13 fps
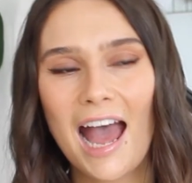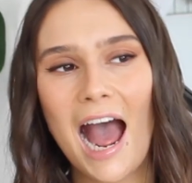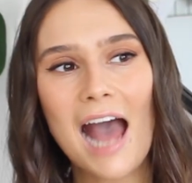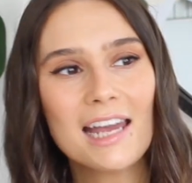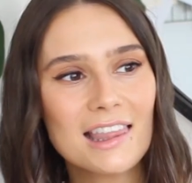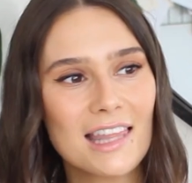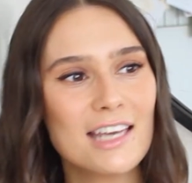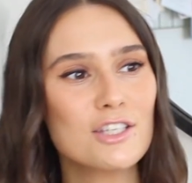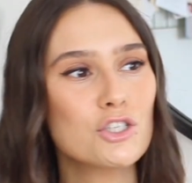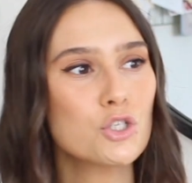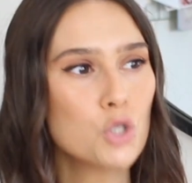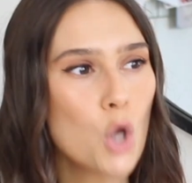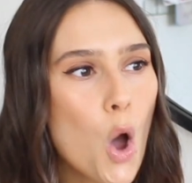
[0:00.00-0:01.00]
I think
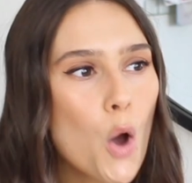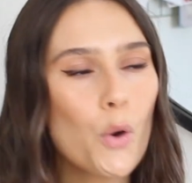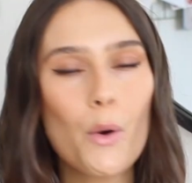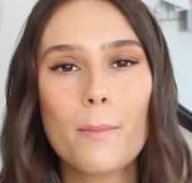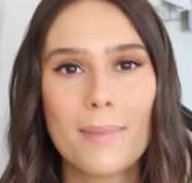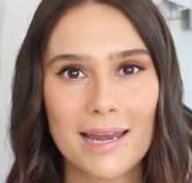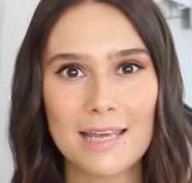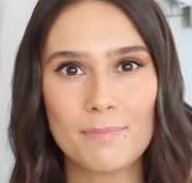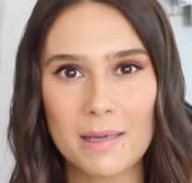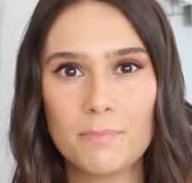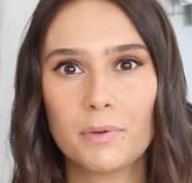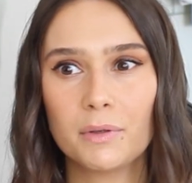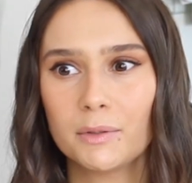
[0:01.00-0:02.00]
so many
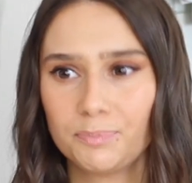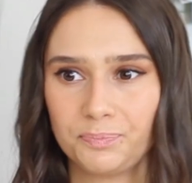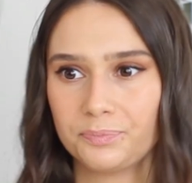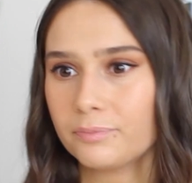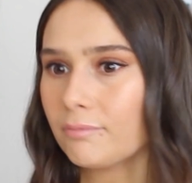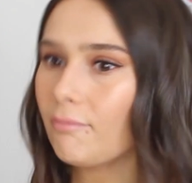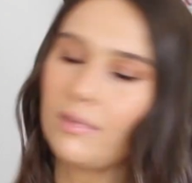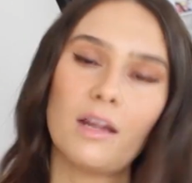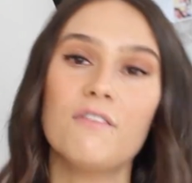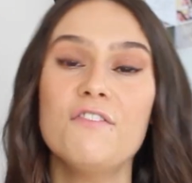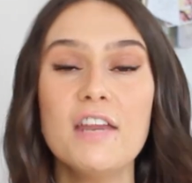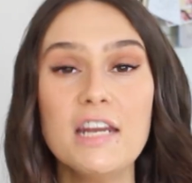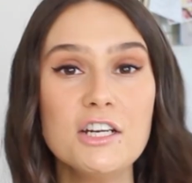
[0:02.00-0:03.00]
people
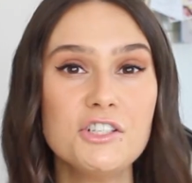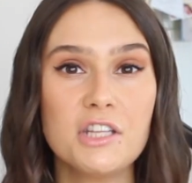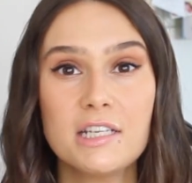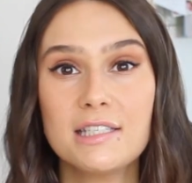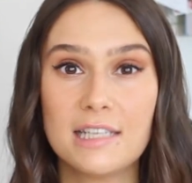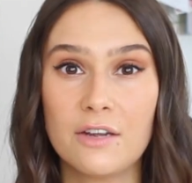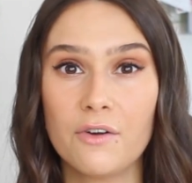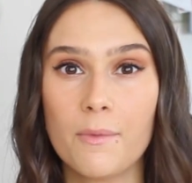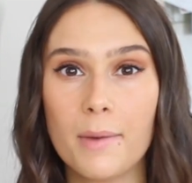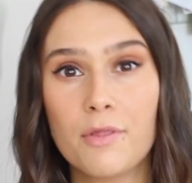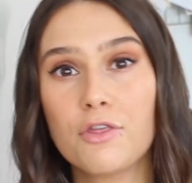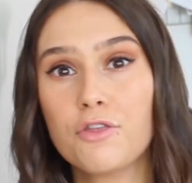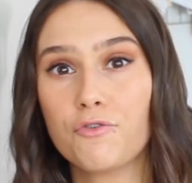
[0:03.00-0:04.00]
finish their
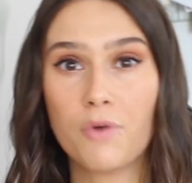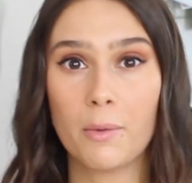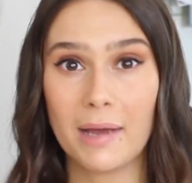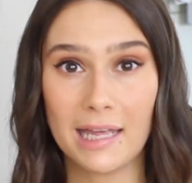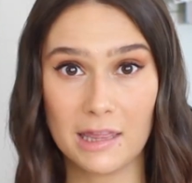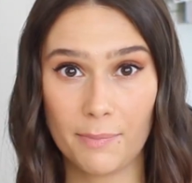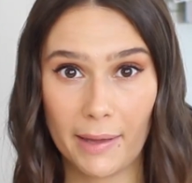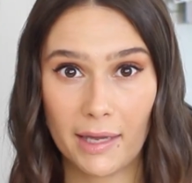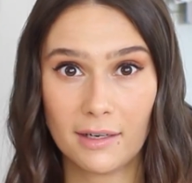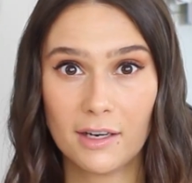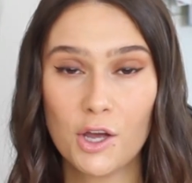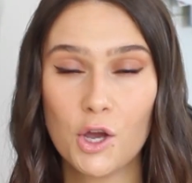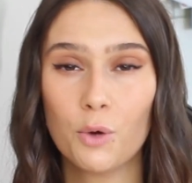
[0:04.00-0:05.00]
serum and throw it in the
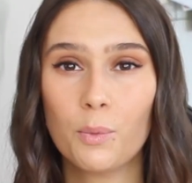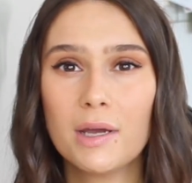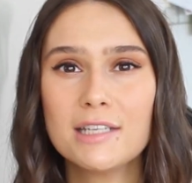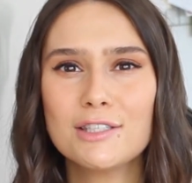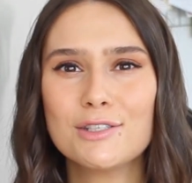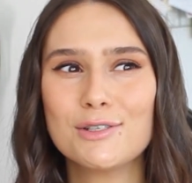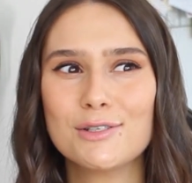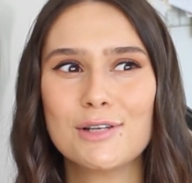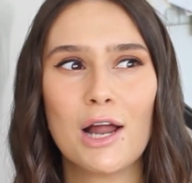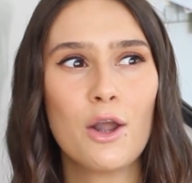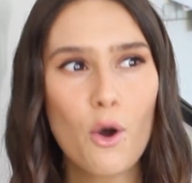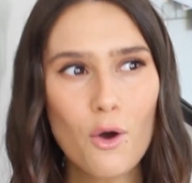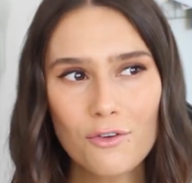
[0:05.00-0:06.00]
bin, whereas
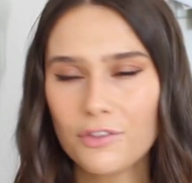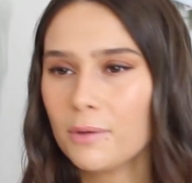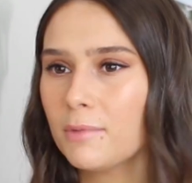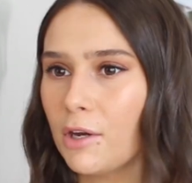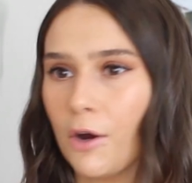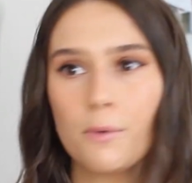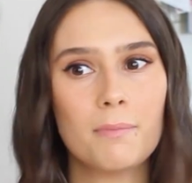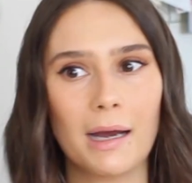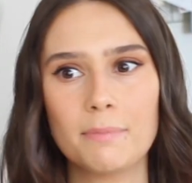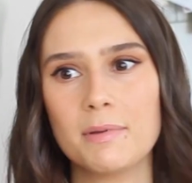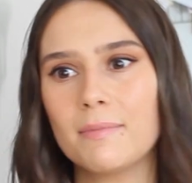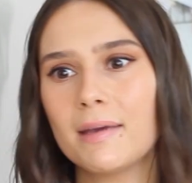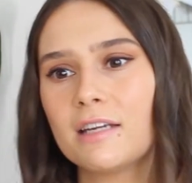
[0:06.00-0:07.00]
a lot of them, you know,
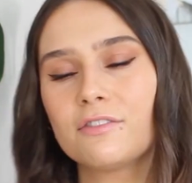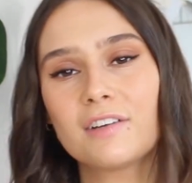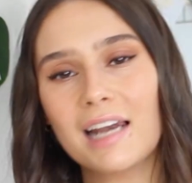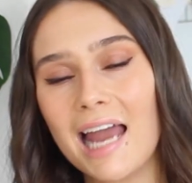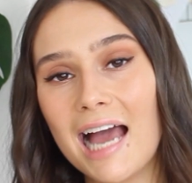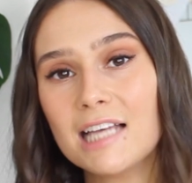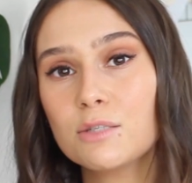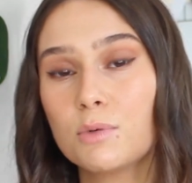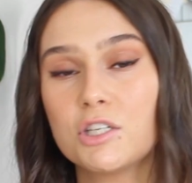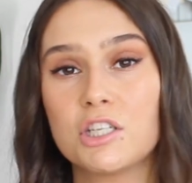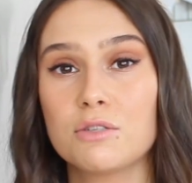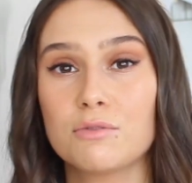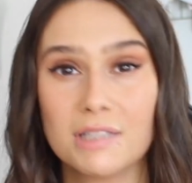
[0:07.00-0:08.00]
might be made of glass,
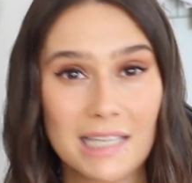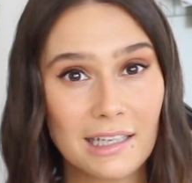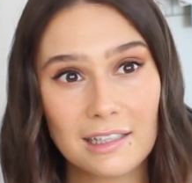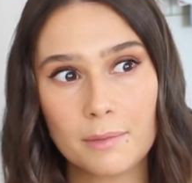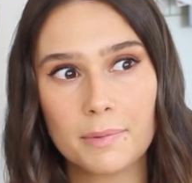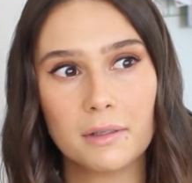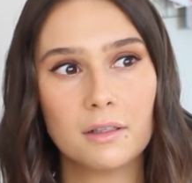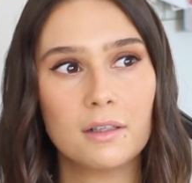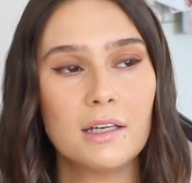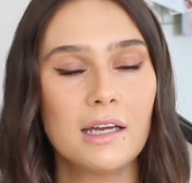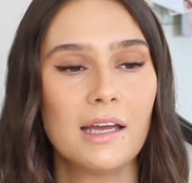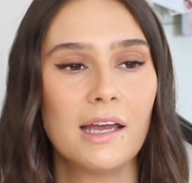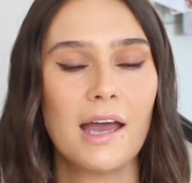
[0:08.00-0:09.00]
which is recyclable.